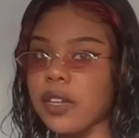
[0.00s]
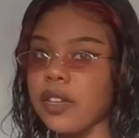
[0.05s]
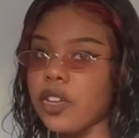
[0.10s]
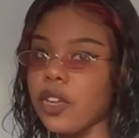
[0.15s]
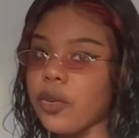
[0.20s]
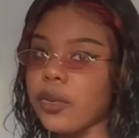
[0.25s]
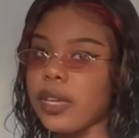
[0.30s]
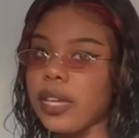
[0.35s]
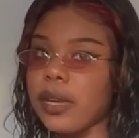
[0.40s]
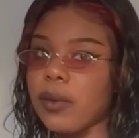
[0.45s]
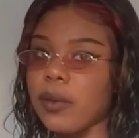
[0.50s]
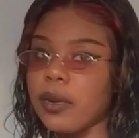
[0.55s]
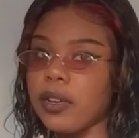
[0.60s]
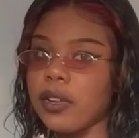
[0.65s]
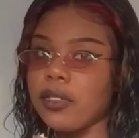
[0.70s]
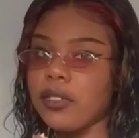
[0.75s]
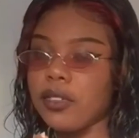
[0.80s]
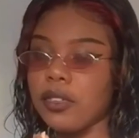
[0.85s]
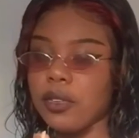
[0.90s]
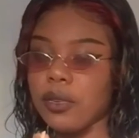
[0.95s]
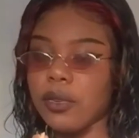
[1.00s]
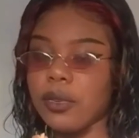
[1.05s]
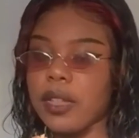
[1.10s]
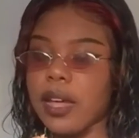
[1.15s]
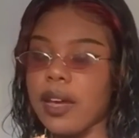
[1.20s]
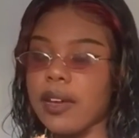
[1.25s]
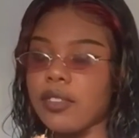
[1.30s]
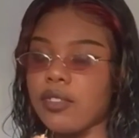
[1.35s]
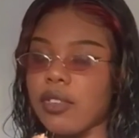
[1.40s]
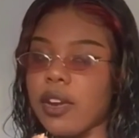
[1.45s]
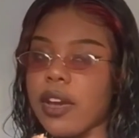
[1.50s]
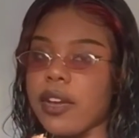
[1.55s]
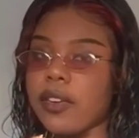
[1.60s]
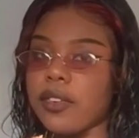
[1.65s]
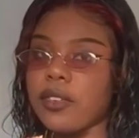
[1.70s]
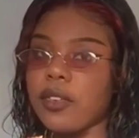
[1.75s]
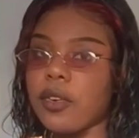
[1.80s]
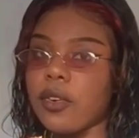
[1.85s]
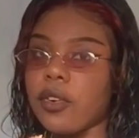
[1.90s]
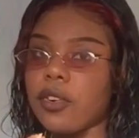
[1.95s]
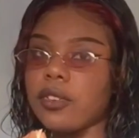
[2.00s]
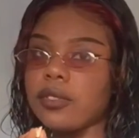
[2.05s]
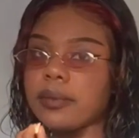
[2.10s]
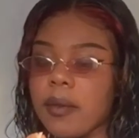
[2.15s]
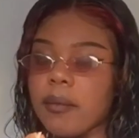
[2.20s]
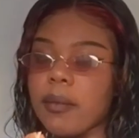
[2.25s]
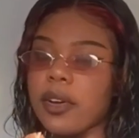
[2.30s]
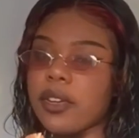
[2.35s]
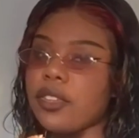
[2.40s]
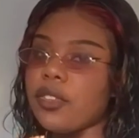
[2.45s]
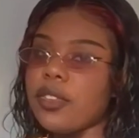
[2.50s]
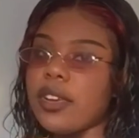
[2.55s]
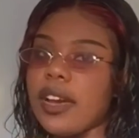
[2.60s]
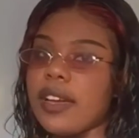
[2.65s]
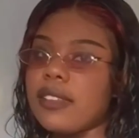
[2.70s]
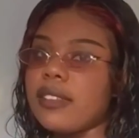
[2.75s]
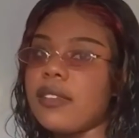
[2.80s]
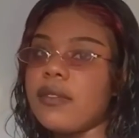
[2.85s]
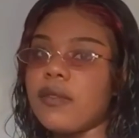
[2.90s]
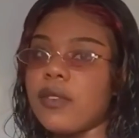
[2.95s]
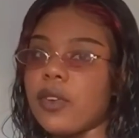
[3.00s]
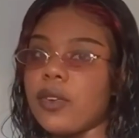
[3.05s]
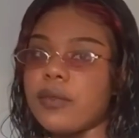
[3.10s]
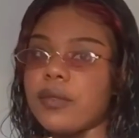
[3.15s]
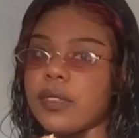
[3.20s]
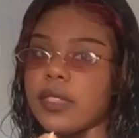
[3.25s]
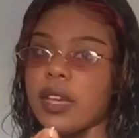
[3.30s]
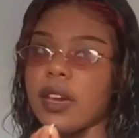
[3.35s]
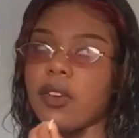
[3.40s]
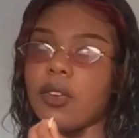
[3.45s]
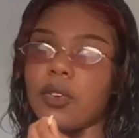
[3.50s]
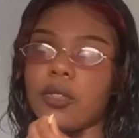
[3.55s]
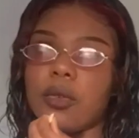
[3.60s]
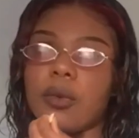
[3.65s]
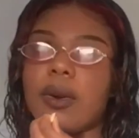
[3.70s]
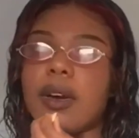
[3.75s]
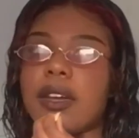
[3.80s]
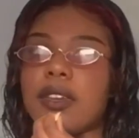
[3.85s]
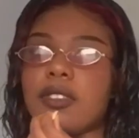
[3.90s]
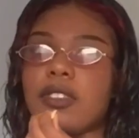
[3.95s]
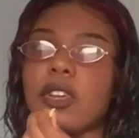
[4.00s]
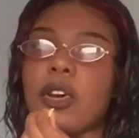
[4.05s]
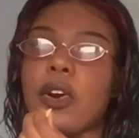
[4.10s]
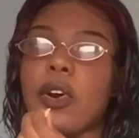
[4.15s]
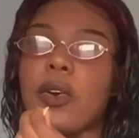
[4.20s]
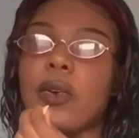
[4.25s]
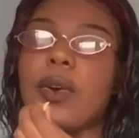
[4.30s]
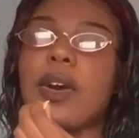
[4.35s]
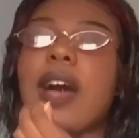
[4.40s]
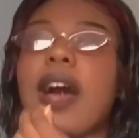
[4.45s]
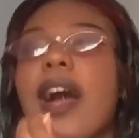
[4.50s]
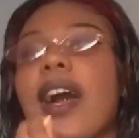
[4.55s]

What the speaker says: Lakey wanted to do that try on haul, but you guys didn't vote for that all the way, so